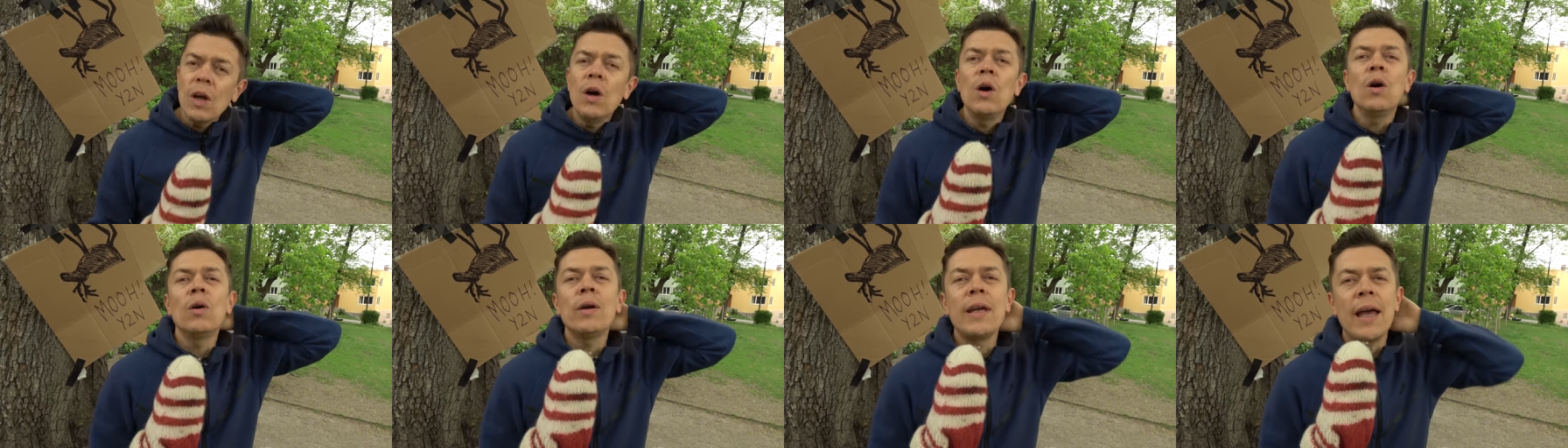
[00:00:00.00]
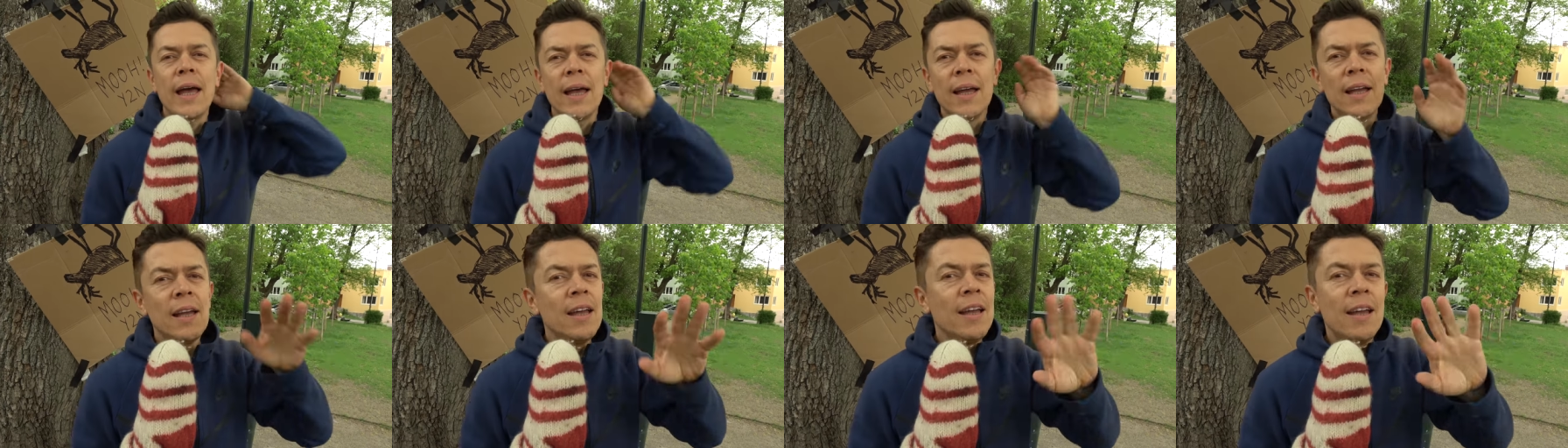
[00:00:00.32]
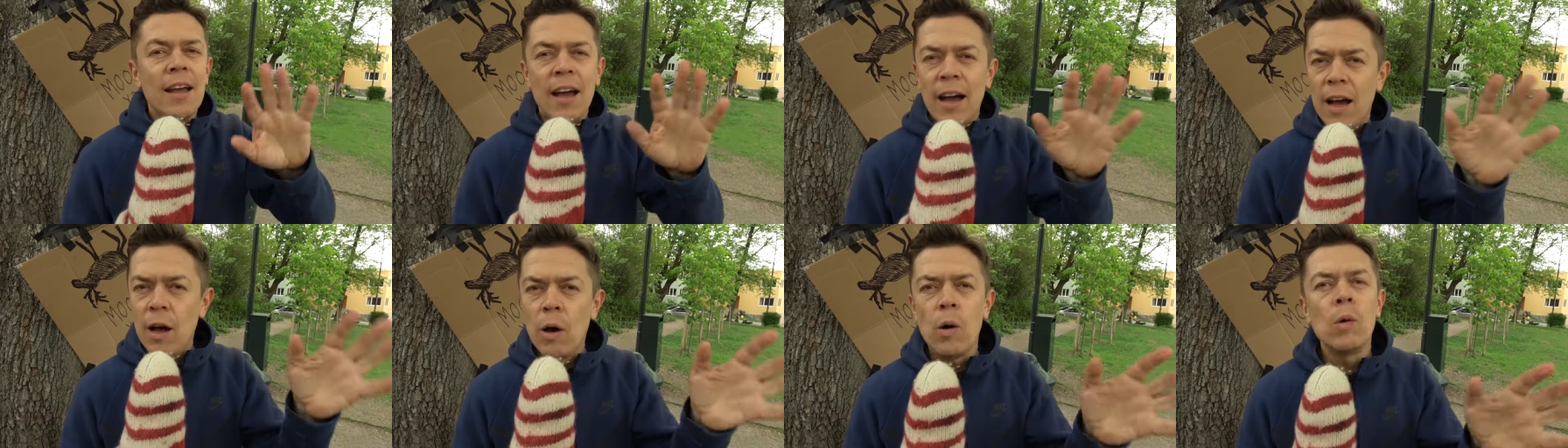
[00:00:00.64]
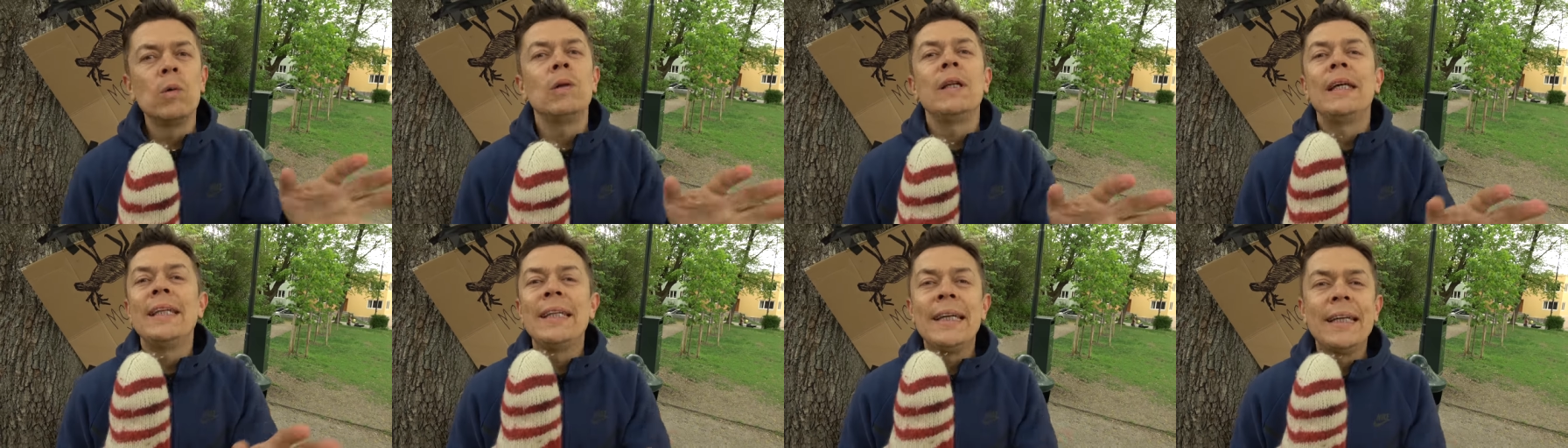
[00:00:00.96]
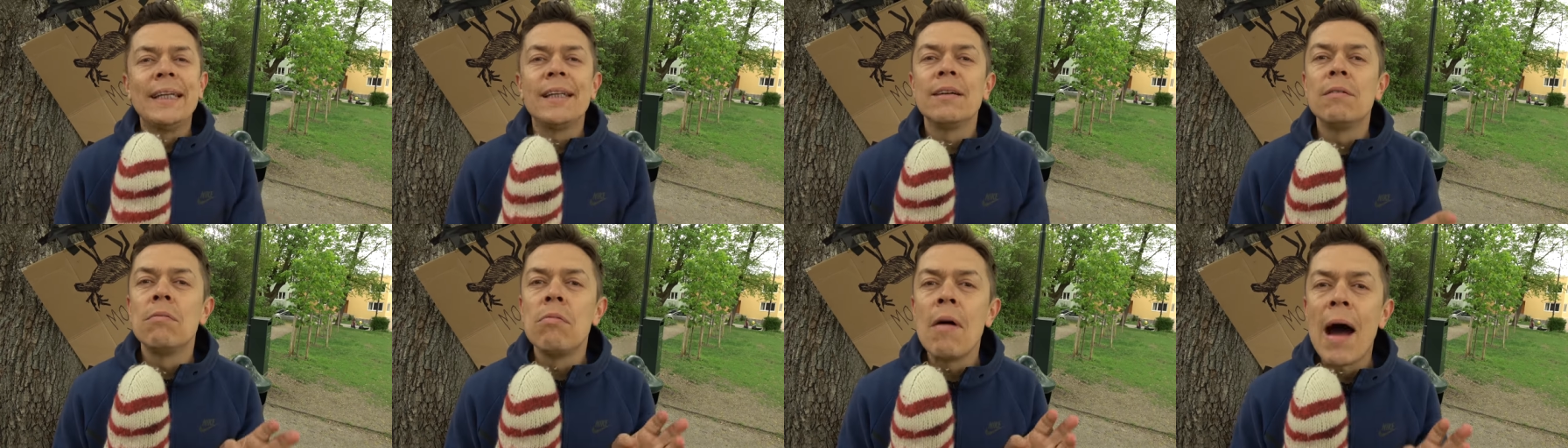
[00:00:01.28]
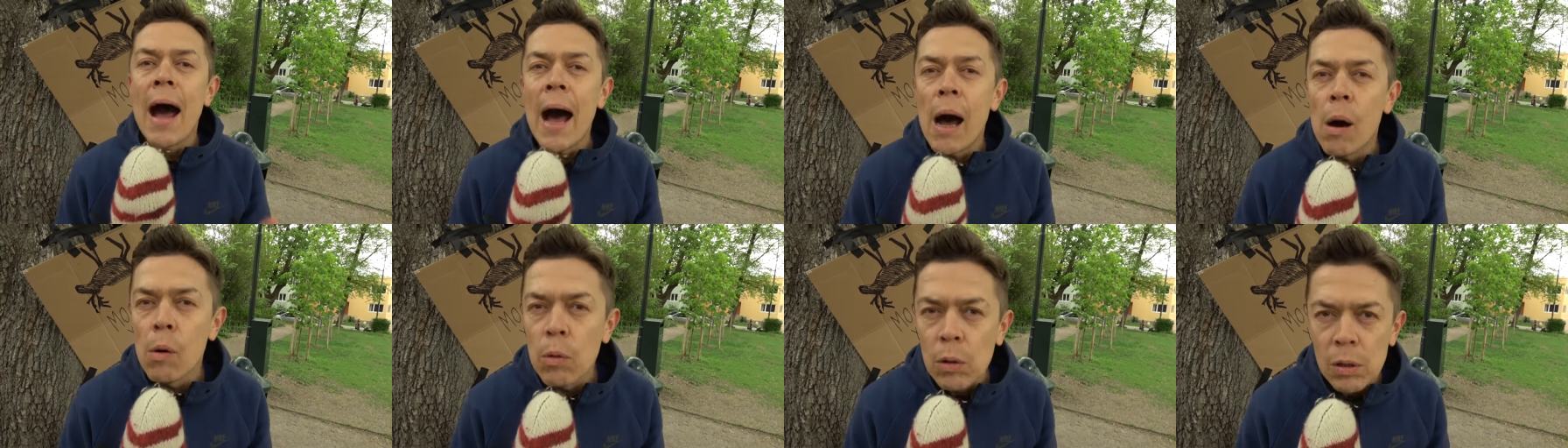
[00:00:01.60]
Okay, I only need the
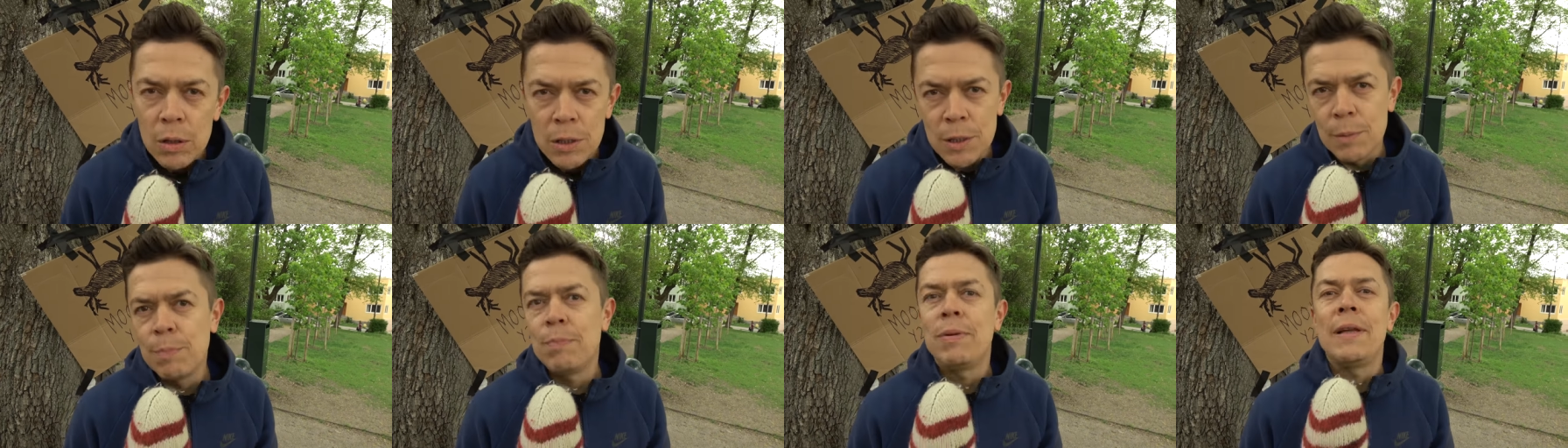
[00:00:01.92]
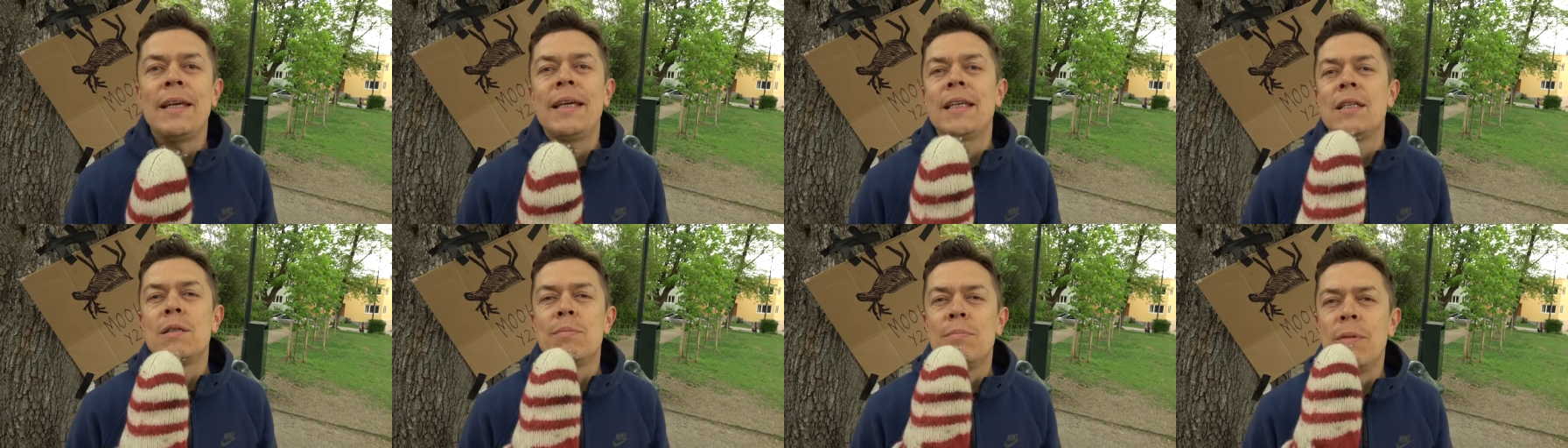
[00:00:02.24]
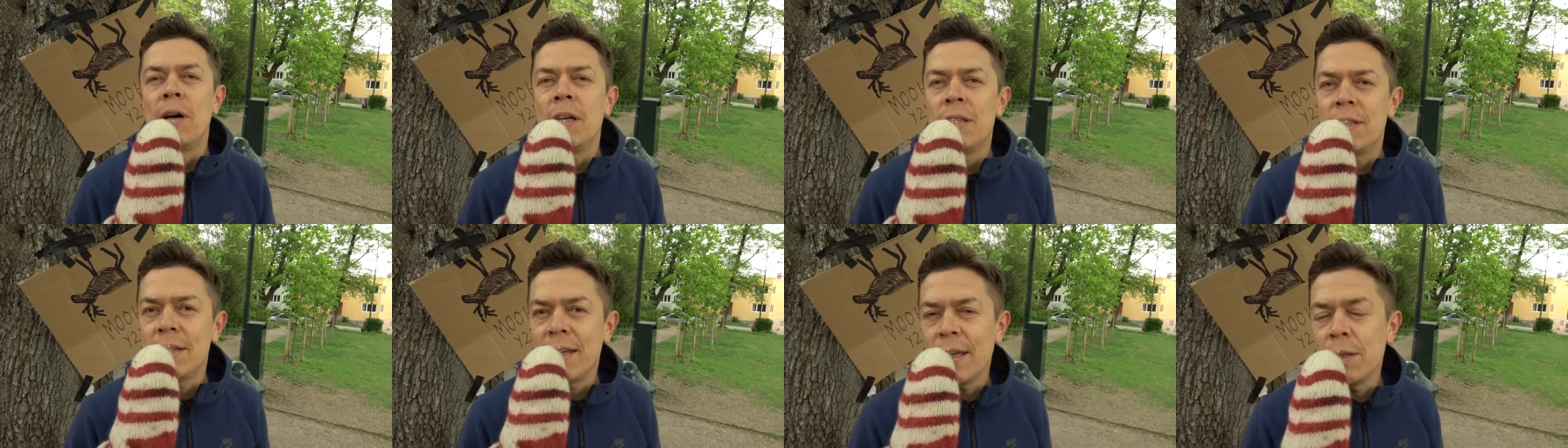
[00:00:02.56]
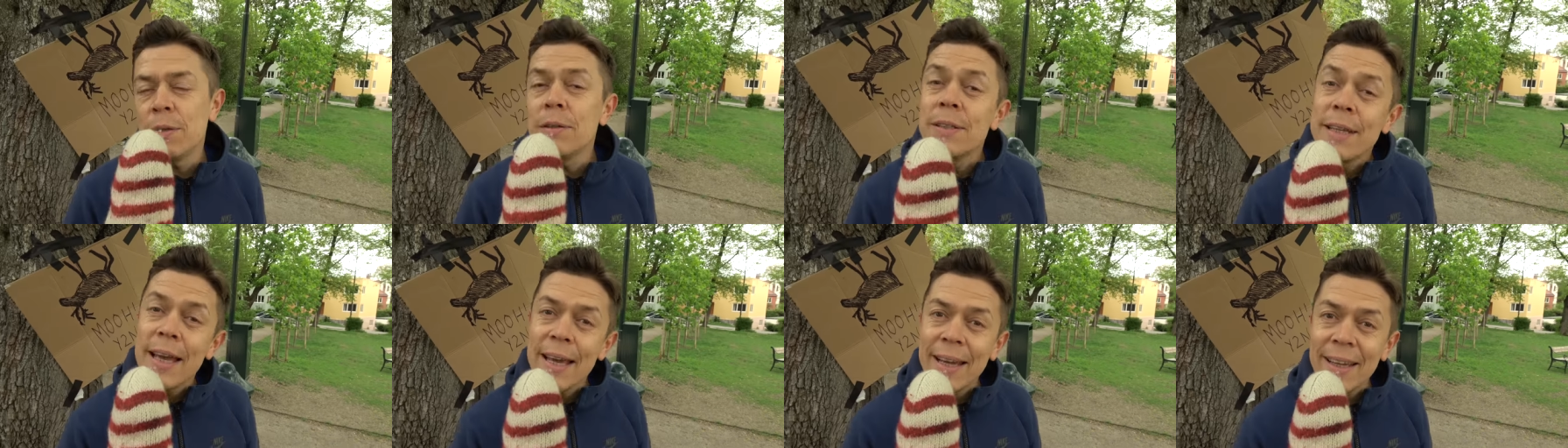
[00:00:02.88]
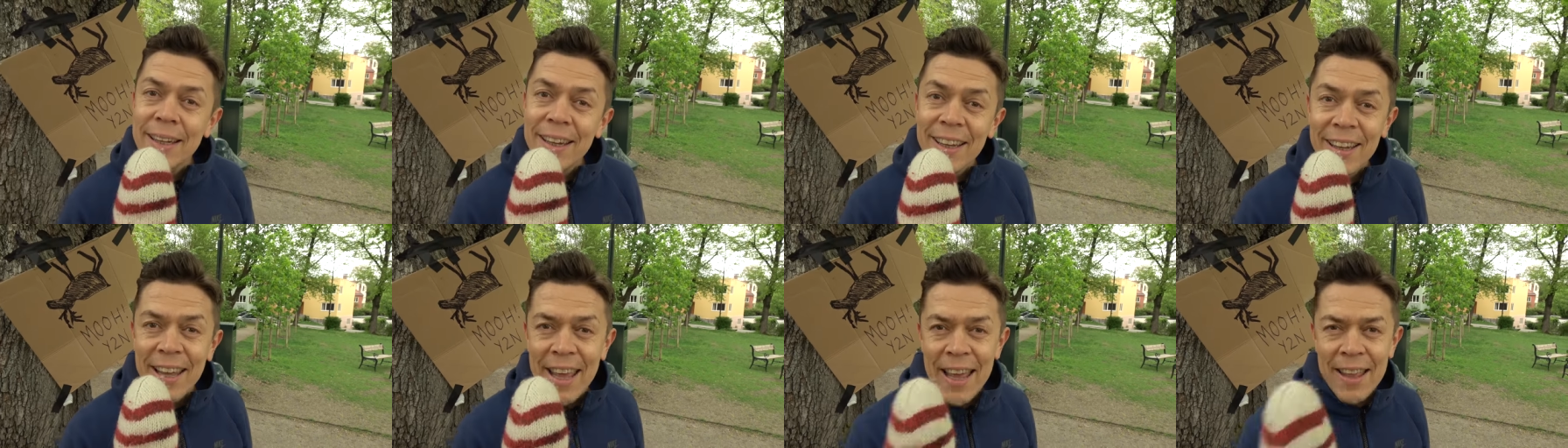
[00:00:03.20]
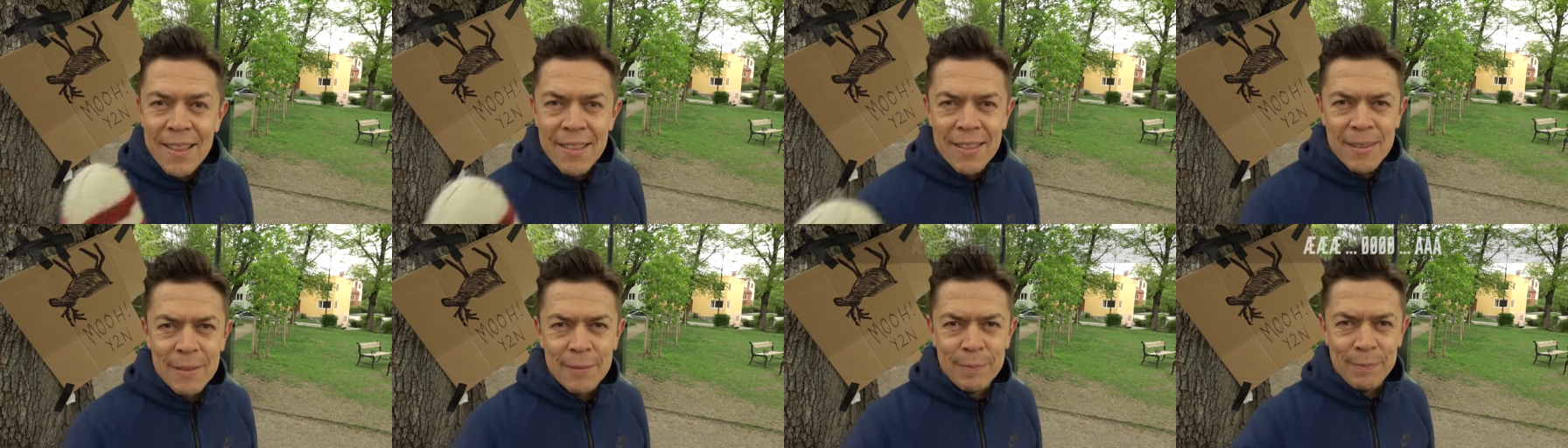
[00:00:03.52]
vowels, please. Mats, can you take it
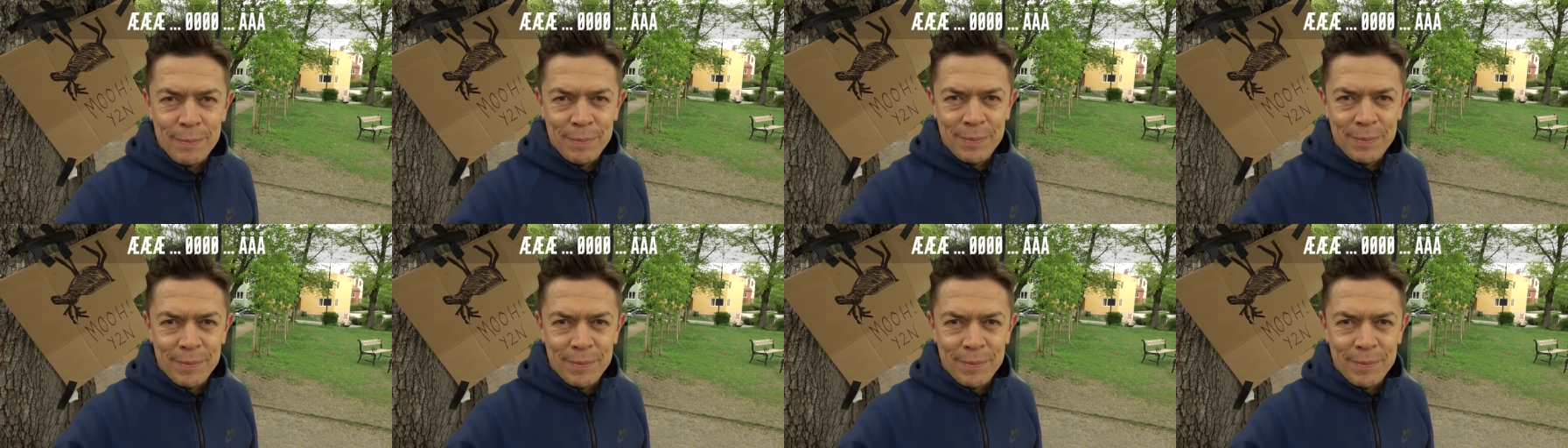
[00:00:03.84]
again?